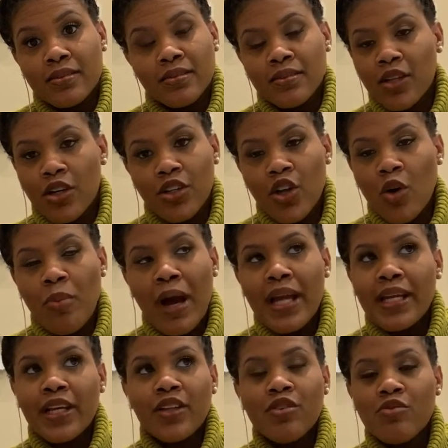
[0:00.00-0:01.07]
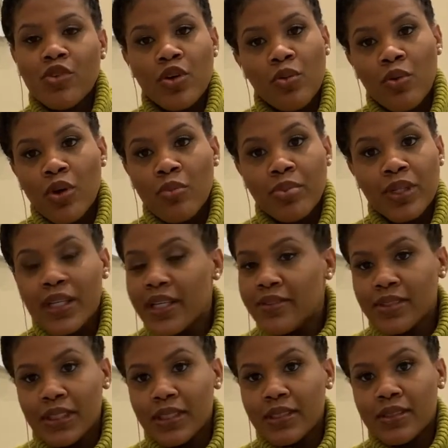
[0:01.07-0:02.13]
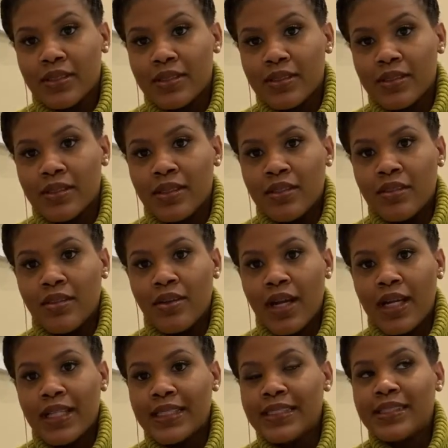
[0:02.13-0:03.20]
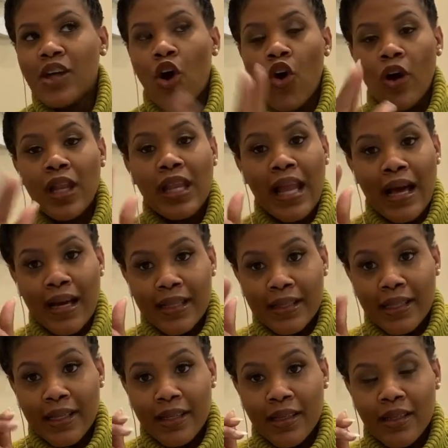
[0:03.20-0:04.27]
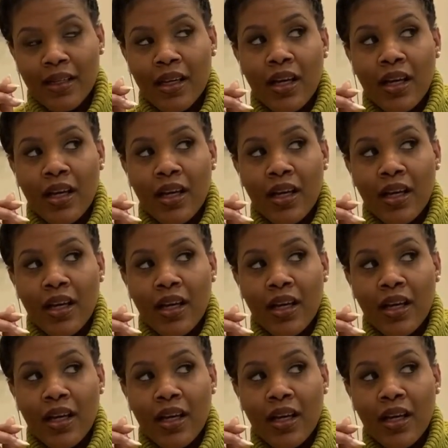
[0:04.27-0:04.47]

No, nobody in the real world believes this. Okay, this is an online thing.